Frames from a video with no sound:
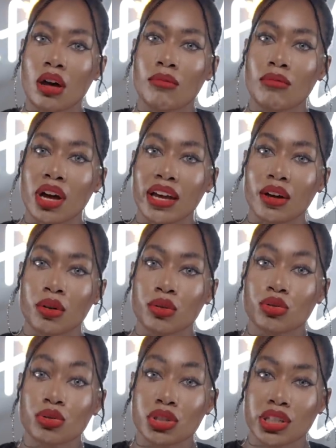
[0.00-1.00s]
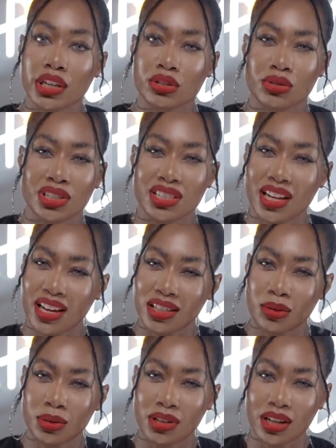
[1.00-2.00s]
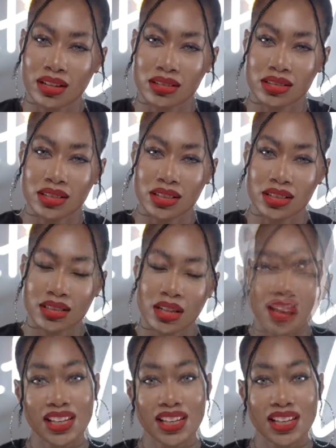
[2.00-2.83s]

my own trajectory to anyone else's.